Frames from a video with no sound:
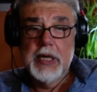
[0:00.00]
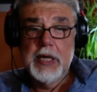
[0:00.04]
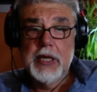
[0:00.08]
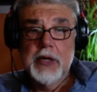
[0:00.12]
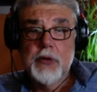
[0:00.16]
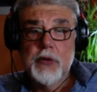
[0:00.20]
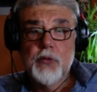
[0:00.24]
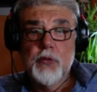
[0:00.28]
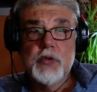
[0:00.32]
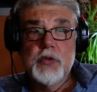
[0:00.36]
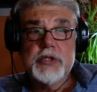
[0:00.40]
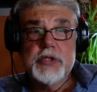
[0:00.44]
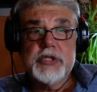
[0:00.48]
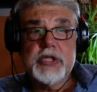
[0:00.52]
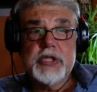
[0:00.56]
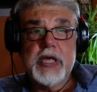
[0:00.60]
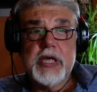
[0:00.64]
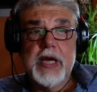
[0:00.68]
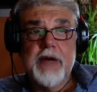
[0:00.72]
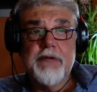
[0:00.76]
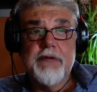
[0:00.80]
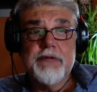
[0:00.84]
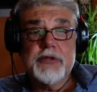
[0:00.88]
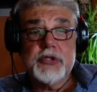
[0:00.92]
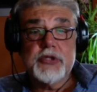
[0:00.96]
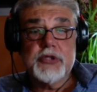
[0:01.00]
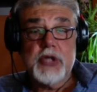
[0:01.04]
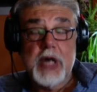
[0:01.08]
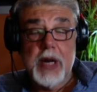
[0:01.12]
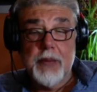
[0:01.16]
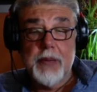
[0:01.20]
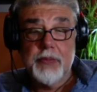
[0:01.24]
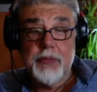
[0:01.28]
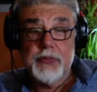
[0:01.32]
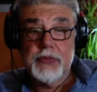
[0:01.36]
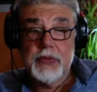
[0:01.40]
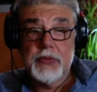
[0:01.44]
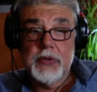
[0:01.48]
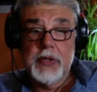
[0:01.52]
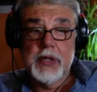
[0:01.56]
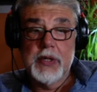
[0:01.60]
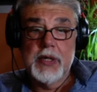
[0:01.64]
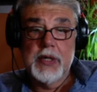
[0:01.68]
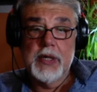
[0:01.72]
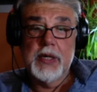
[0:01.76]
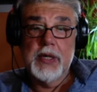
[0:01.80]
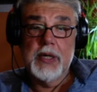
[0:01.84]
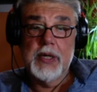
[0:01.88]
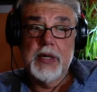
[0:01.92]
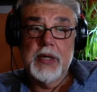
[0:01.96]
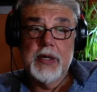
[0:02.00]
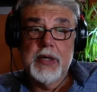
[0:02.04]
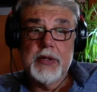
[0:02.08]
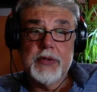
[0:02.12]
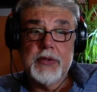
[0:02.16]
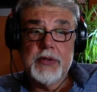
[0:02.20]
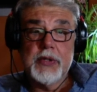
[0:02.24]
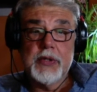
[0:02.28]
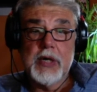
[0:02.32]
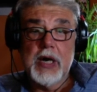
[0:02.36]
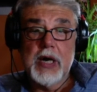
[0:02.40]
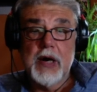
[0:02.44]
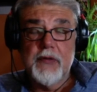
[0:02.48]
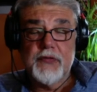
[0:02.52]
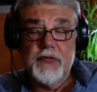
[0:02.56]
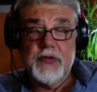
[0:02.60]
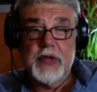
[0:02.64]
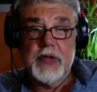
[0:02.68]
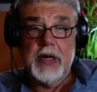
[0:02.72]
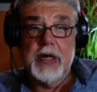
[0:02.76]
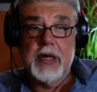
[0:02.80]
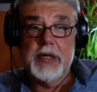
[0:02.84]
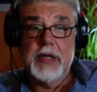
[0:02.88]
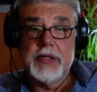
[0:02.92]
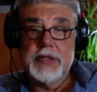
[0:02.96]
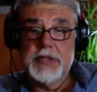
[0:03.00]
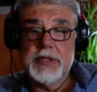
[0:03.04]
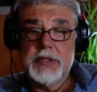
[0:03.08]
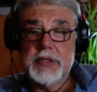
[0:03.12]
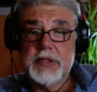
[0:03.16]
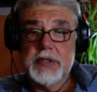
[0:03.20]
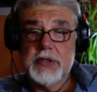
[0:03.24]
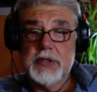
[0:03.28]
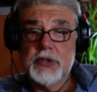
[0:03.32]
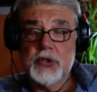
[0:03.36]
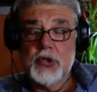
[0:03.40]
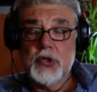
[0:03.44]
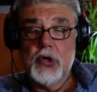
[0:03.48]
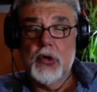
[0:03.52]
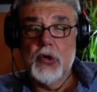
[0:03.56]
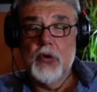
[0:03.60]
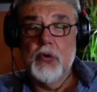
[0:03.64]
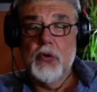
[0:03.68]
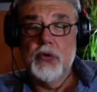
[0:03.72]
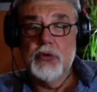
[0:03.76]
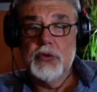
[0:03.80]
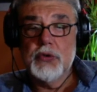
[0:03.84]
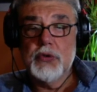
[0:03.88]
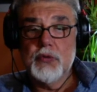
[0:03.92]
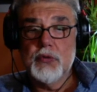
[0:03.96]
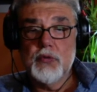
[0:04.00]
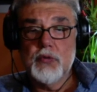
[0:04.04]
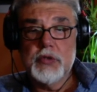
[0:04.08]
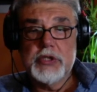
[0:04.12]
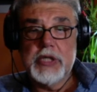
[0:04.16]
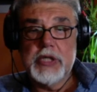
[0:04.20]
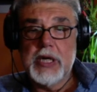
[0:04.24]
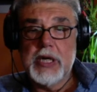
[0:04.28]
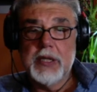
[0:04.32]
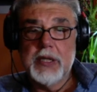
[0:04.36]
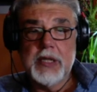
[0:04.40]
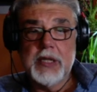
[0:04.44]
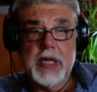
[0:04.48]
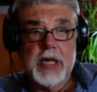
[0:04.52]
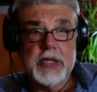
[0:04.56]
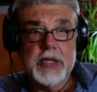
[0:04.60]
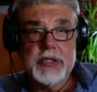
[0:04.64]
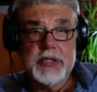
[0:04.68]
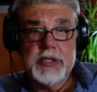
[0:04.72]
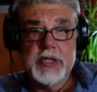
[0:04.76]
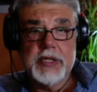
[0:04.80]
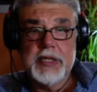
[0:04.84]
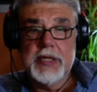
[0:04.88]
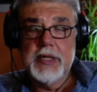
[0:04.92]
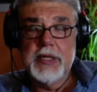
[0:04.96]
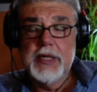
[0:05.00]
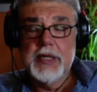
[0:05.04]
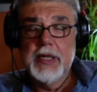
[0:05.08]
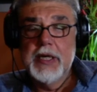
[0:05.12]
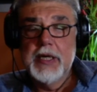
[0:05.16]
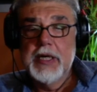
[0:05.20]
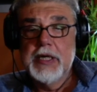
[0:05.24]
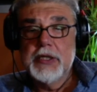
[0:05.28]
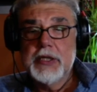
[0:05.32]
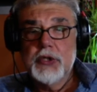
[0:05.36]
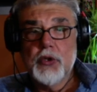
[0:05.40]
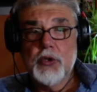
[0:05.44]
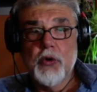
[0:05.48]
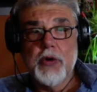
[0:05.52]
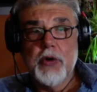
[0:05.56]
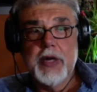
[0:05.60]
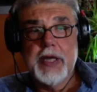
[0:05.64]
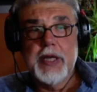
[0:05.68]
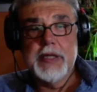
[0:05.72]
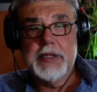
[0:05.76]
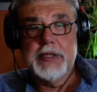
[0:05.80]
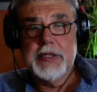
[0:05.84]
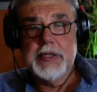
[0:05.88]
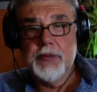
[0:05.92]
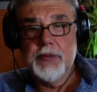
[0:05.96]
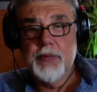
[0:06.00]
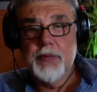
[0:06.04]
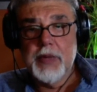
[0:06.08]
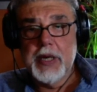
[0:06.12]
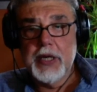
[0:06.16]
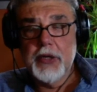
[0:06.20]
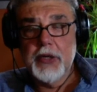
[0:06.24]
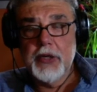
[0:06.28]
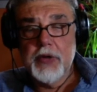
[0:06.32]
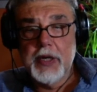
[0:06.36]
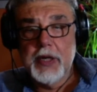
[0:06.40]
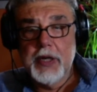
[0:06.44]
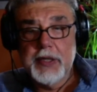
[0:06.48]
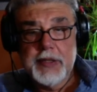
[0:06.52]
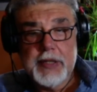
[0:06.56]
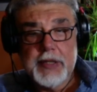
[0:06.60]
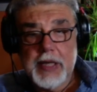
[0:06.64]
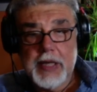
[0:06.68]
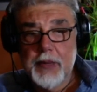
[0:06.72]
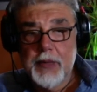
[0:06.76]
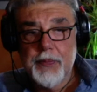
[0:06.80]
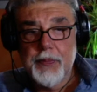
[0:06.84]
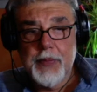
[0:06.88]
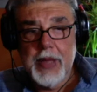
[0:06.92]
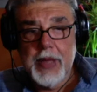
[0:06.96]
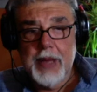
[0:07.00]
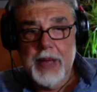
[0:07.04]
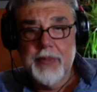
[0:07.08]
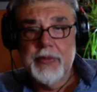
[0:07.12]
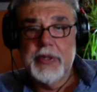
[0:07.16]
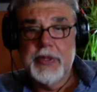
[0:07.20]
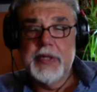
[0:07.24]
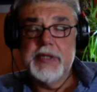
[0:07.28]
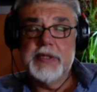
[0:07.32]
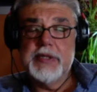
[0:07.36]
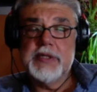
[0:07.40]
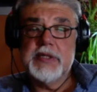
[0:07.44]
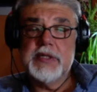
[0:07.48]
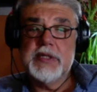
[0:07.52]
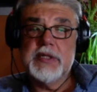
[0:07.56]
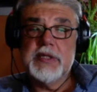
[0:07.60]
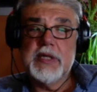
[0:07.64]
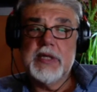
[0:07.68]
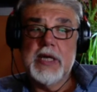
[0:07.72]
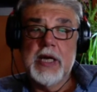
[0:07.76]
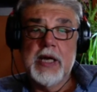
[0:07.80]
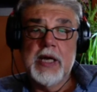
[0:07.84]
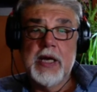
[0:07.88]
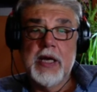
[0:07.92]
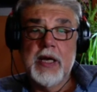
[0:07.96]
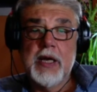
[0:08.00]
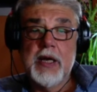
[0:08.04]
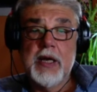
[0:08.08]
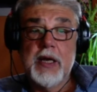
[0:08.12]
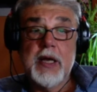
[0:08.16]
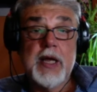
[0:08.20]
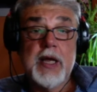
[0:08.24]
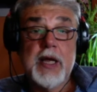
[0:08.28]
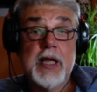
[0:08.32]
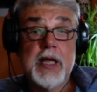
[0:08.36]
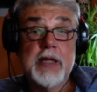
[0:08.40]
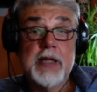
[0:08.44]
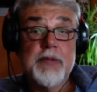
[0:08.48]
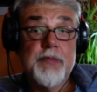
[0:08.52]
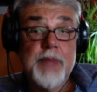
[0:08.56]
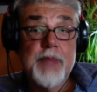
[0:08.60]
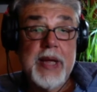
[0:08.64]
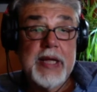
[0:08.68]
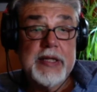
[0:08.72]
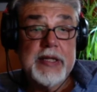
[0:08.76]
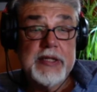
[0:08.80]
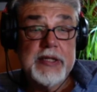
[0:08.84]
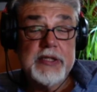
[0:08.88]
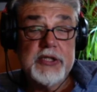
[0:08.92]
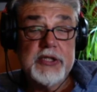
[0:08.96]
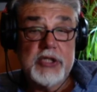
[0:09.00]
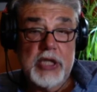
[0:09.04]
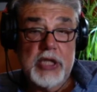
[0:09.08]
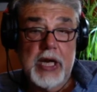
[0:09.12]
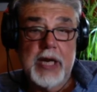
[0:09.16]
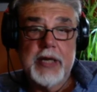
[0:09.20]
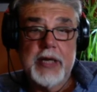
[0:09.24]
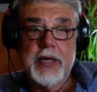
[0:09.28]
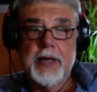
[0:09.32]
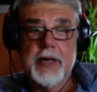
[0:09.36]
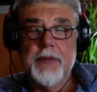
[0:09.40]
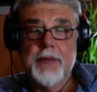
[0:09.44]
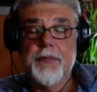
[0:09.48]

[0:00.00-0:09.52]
which have trumped the Haftar's drones, which are largely donated by United Arab Emirates and made in China.